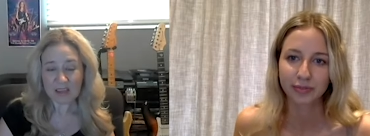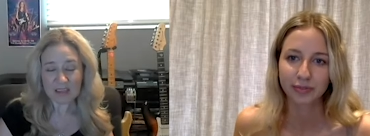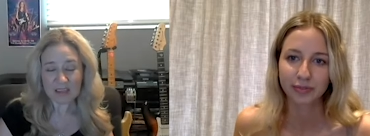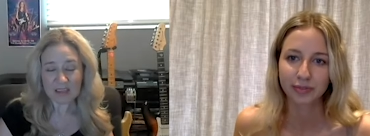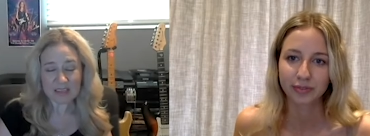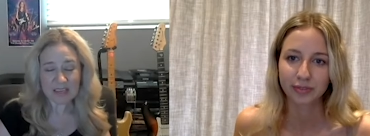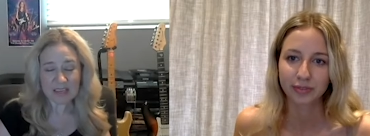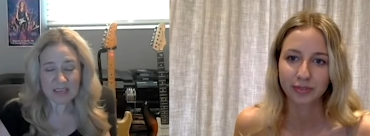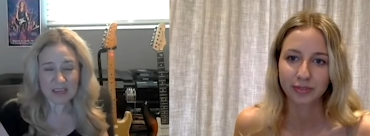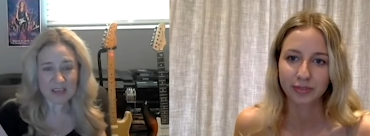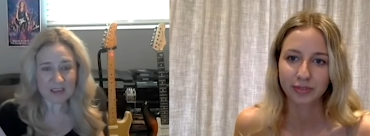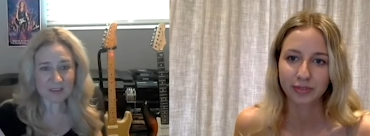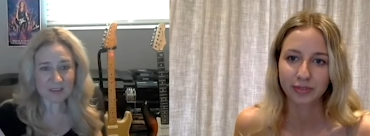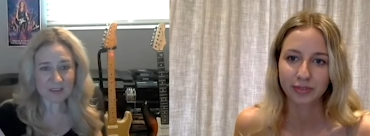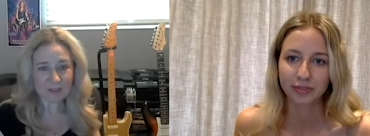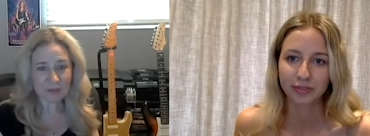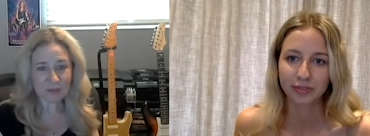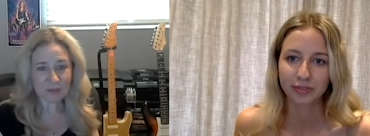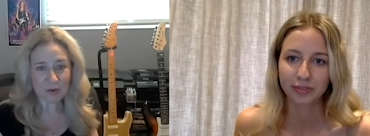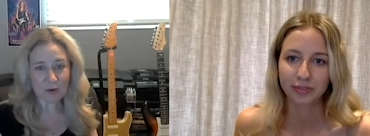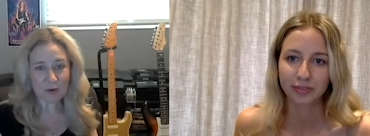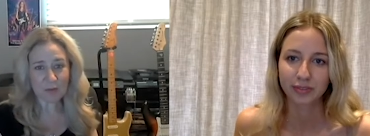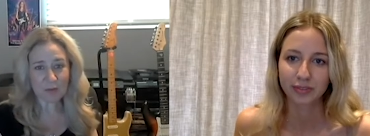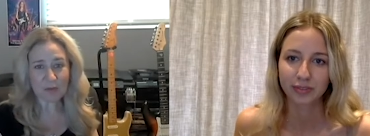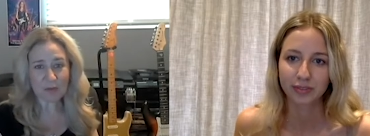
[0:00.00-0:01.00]
Speaker 1: Yeah,
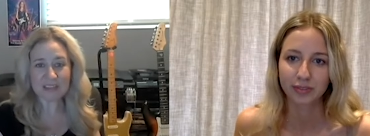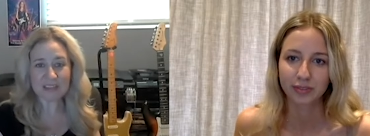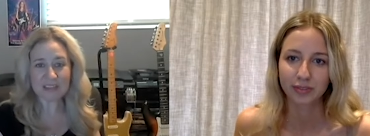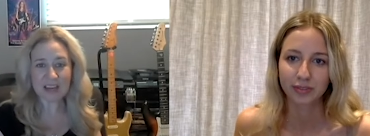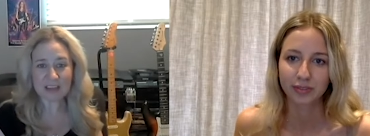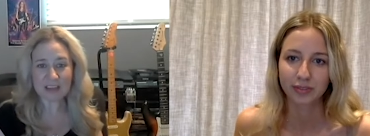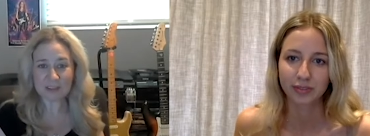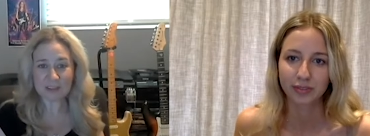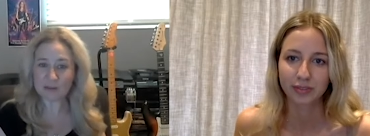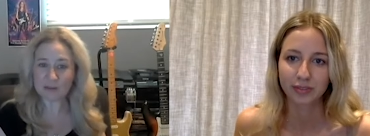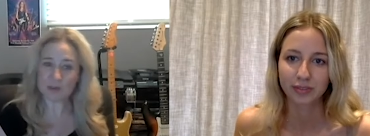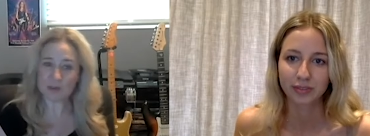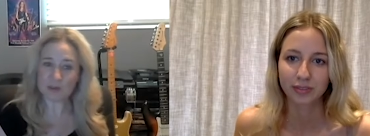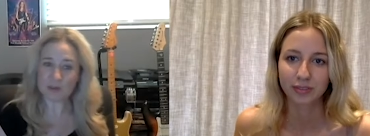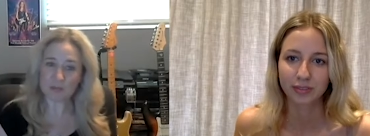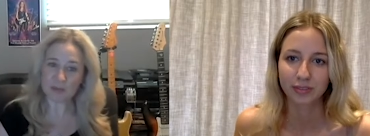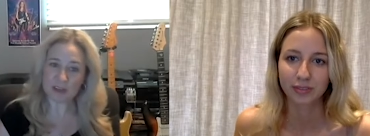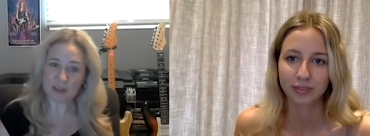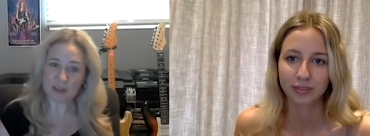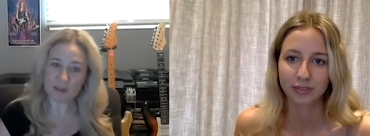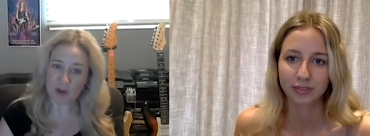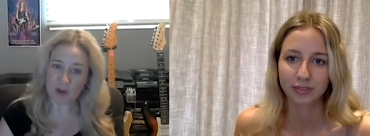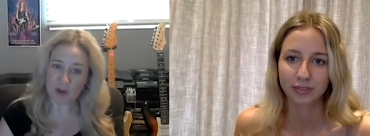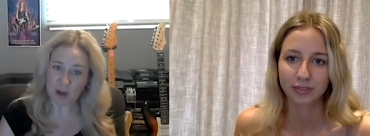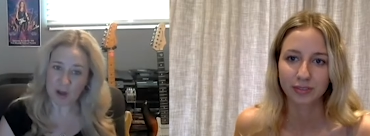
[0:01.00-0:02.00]
so my dad used to
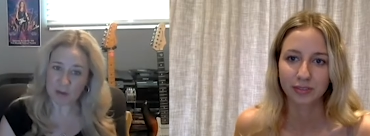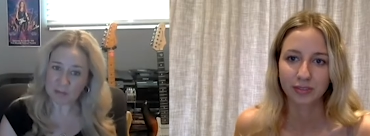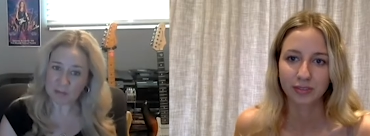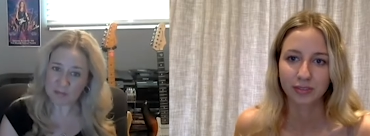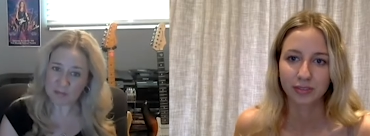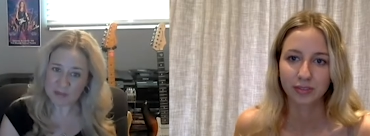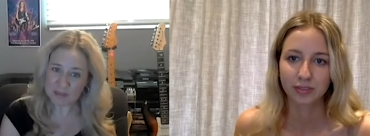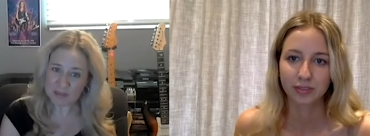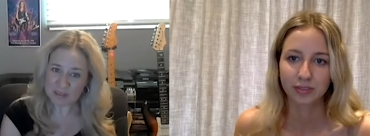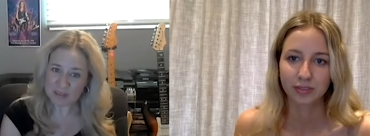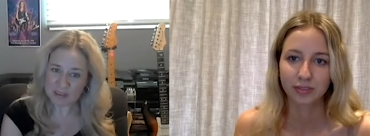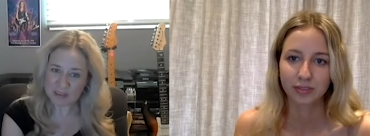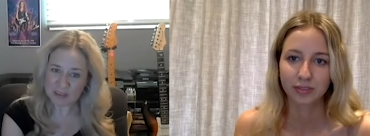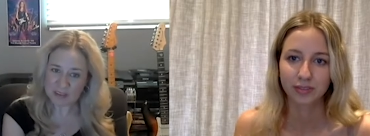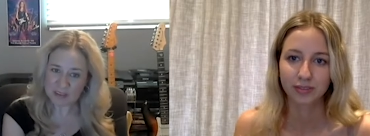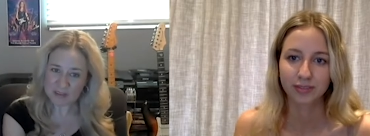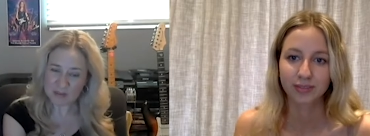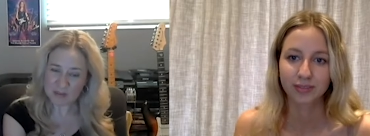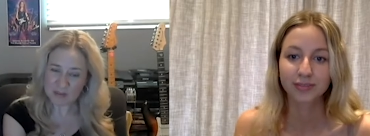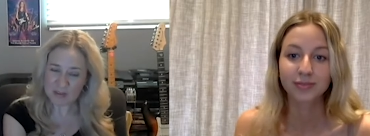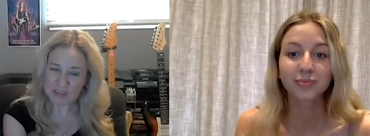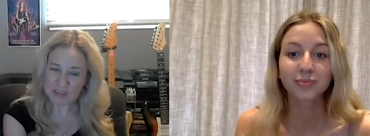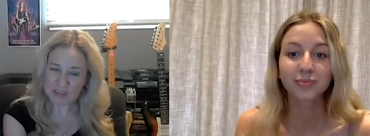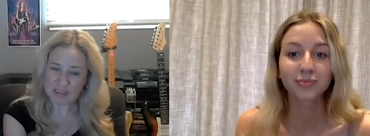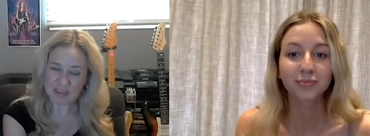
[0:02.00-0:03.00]
play drums,
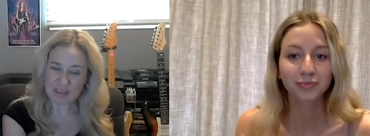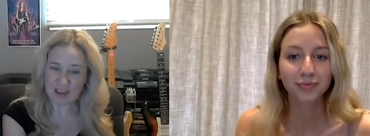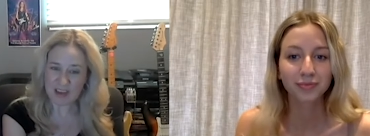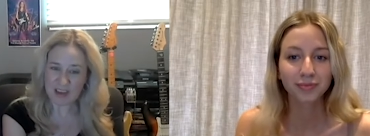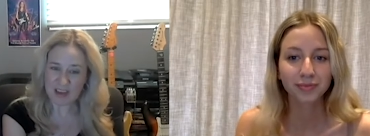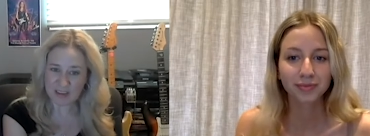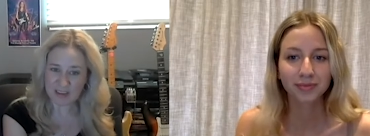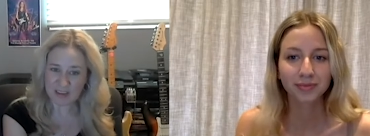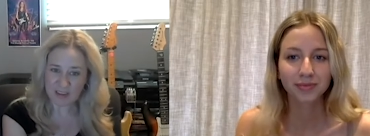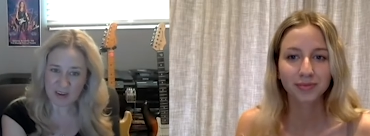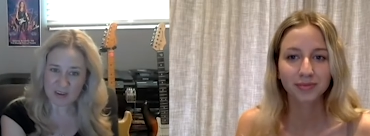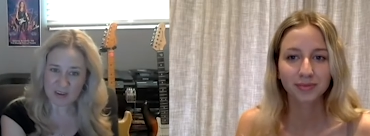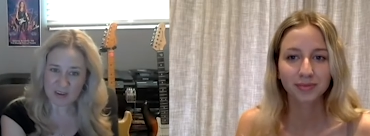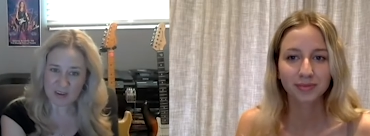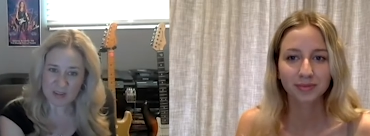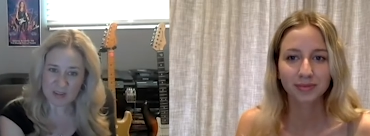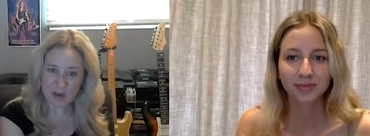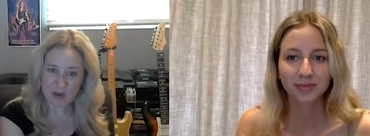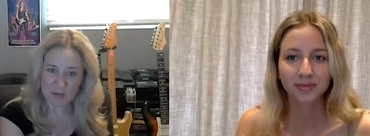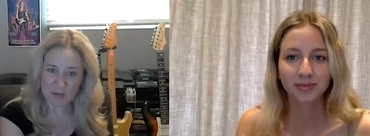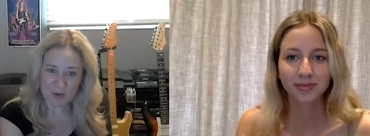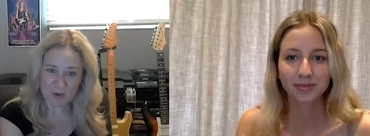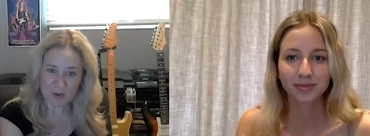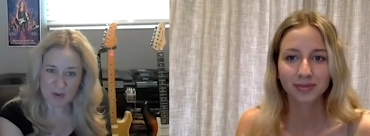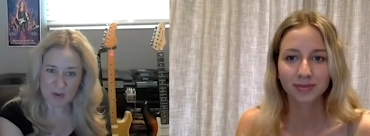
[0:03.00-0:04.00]
so he did that a long
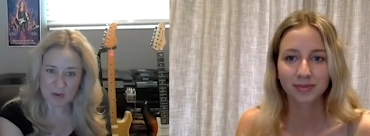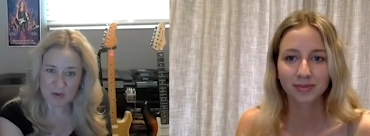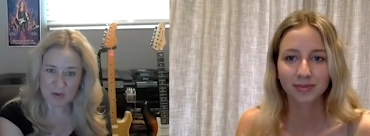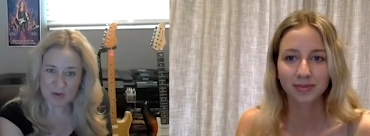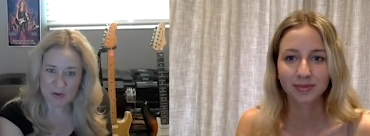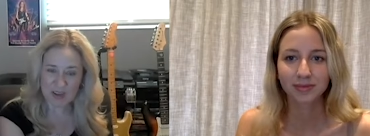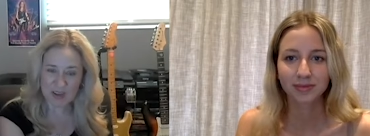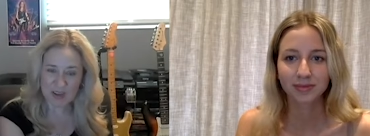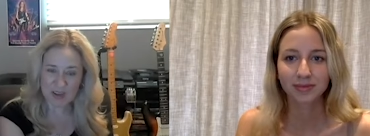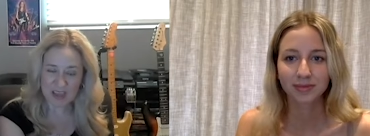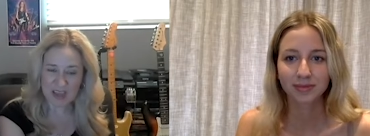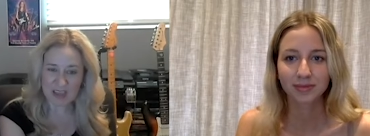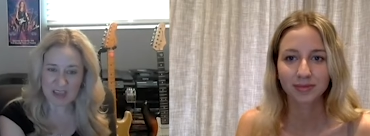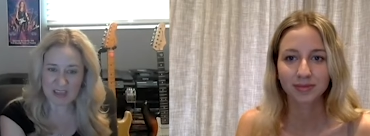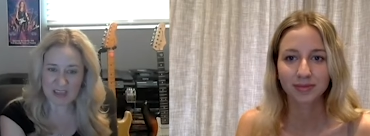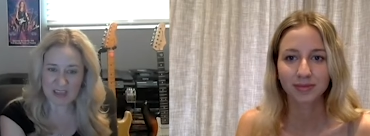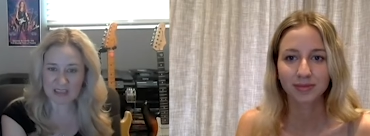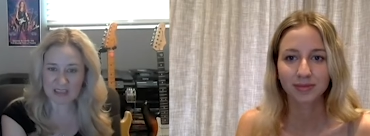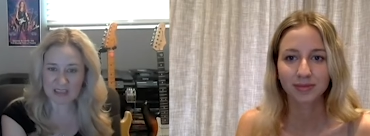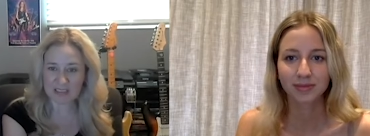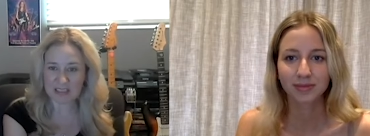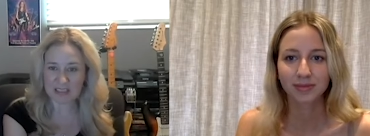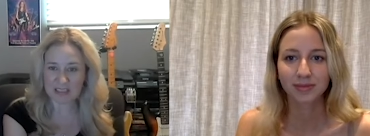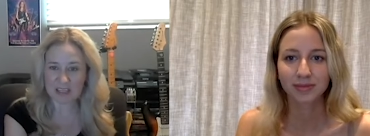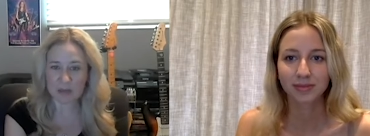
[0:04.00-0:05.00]
time ago,
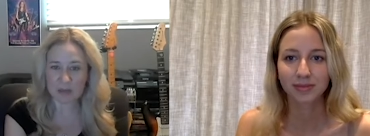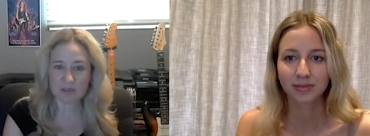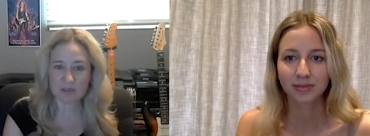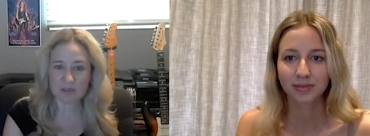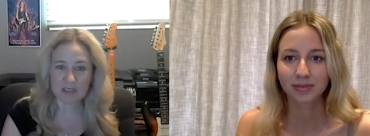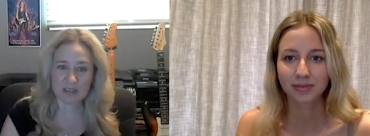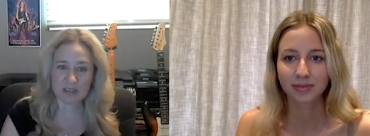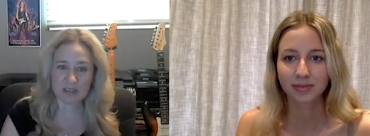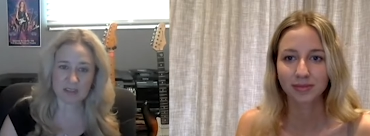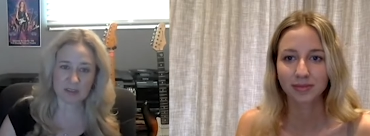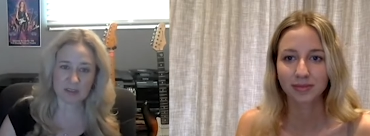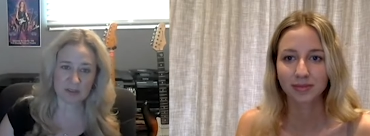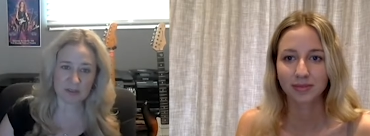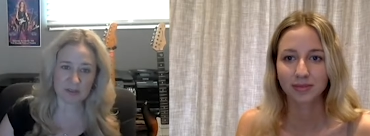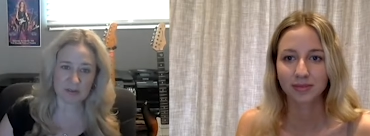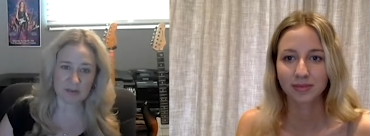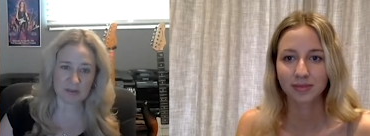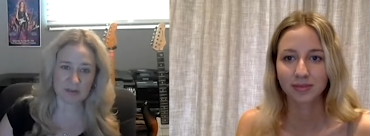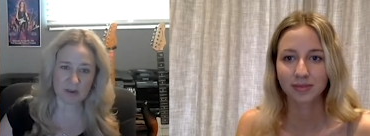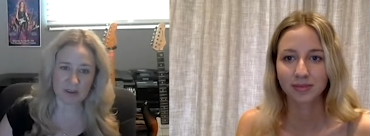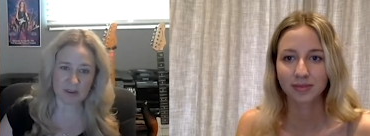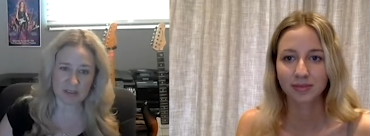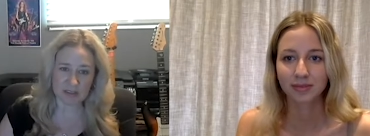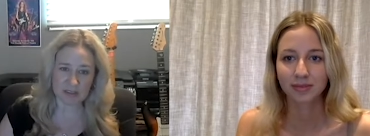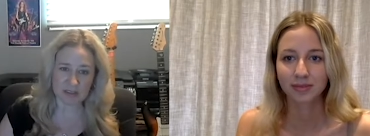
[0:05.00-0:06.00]
and he was
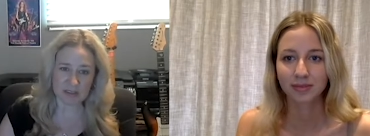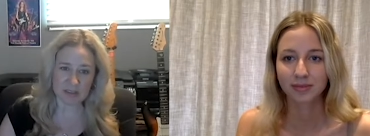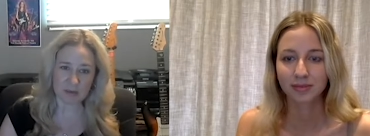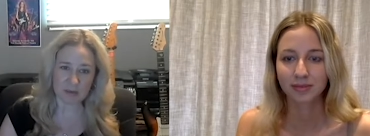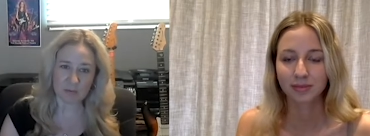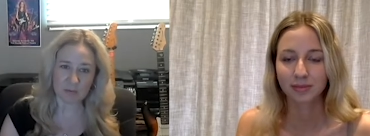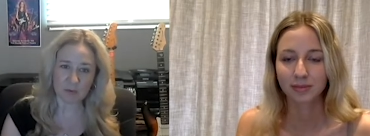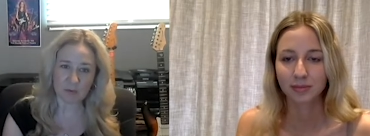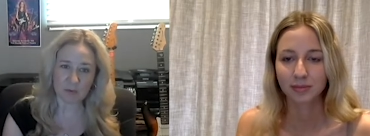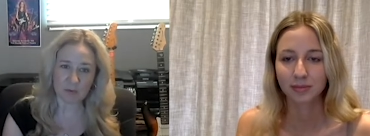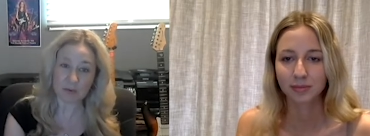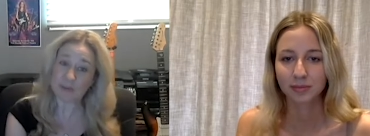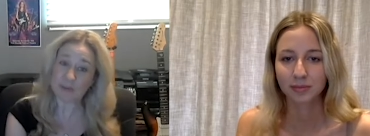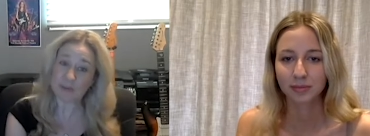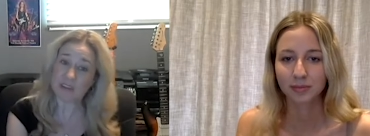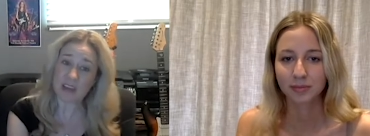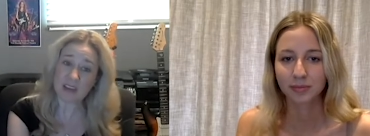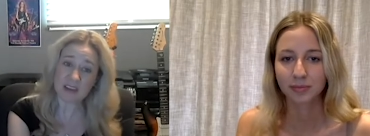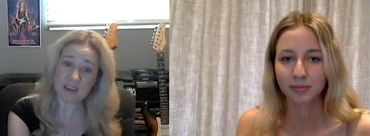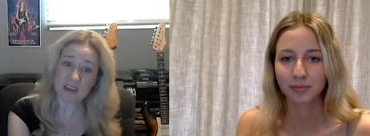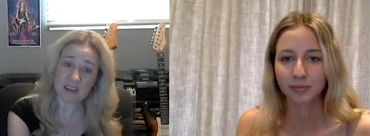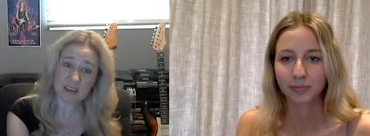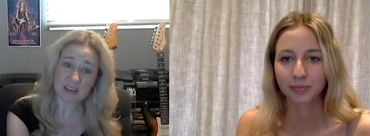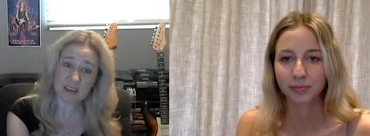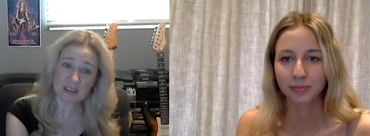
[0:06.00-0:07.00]
into artistic roller
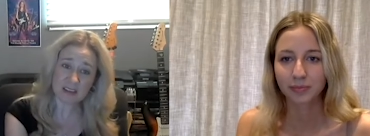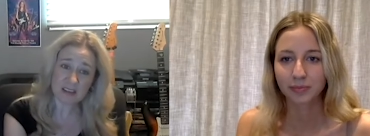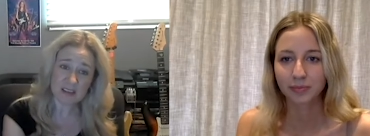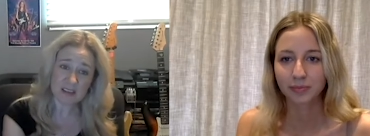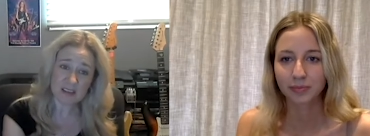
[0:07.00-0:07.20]
skating.